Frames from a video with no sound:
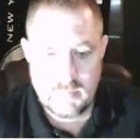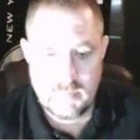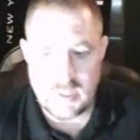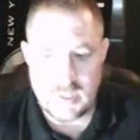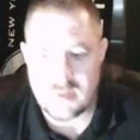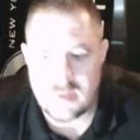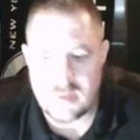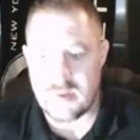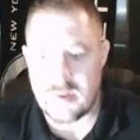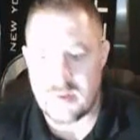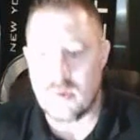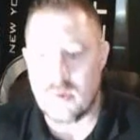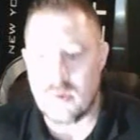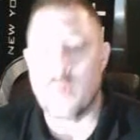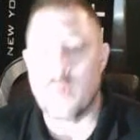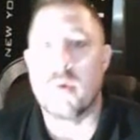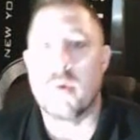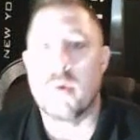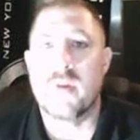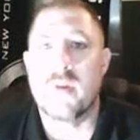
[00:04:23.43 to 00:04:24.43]
Needs to
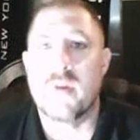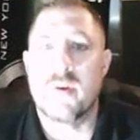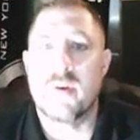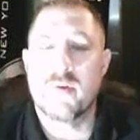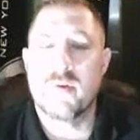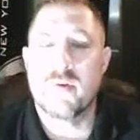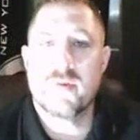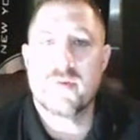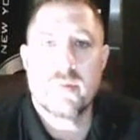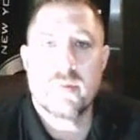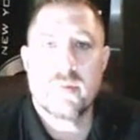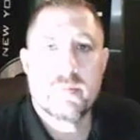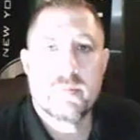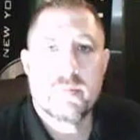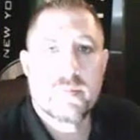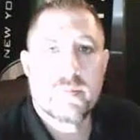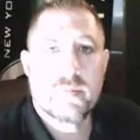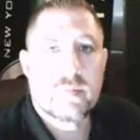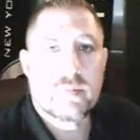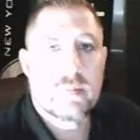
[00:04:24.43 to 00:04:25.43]
incorporate those
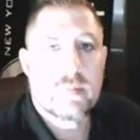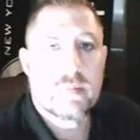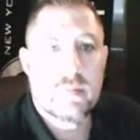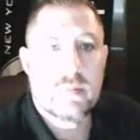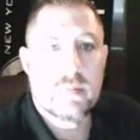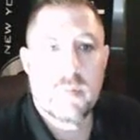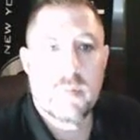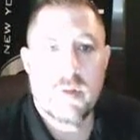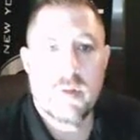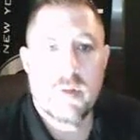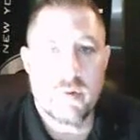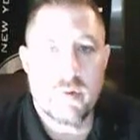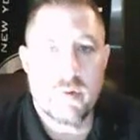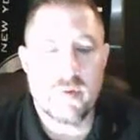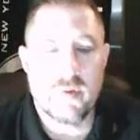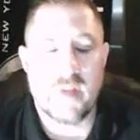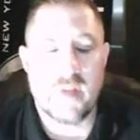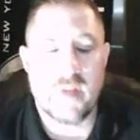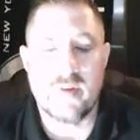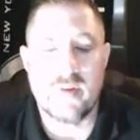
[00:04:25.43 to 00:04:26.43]

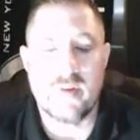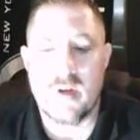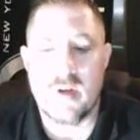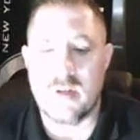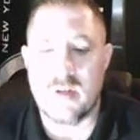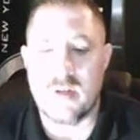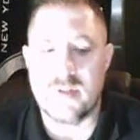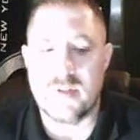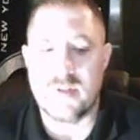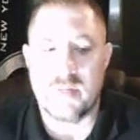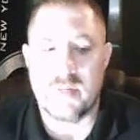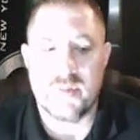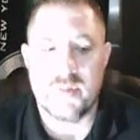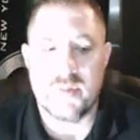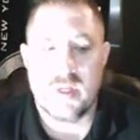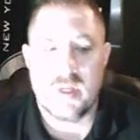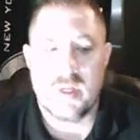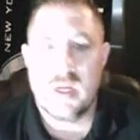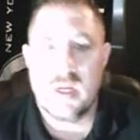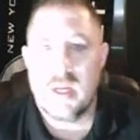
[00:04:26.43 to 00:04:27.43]
lesson
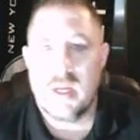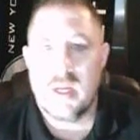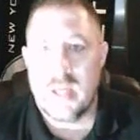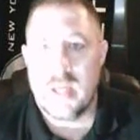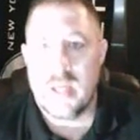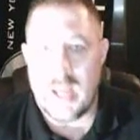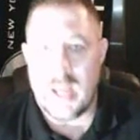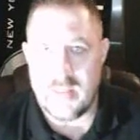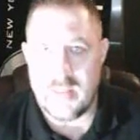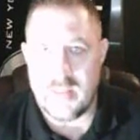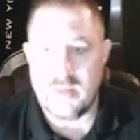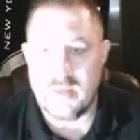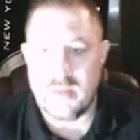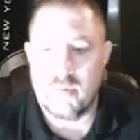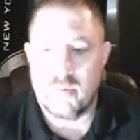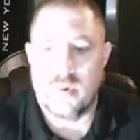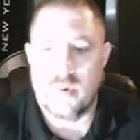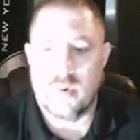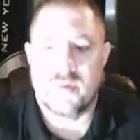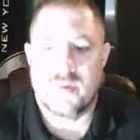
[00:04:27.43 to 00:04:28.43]
concepts and the
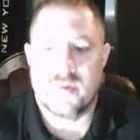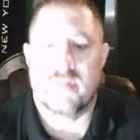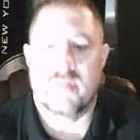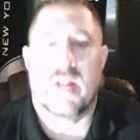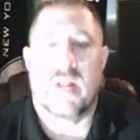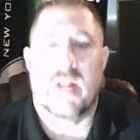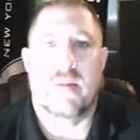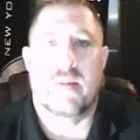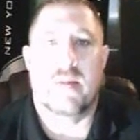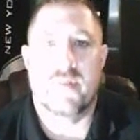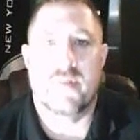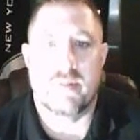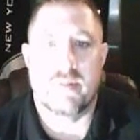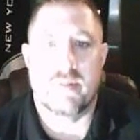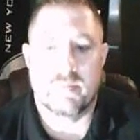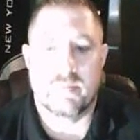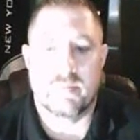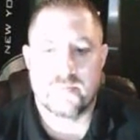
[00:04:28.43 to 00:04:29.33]
importance of LabSim.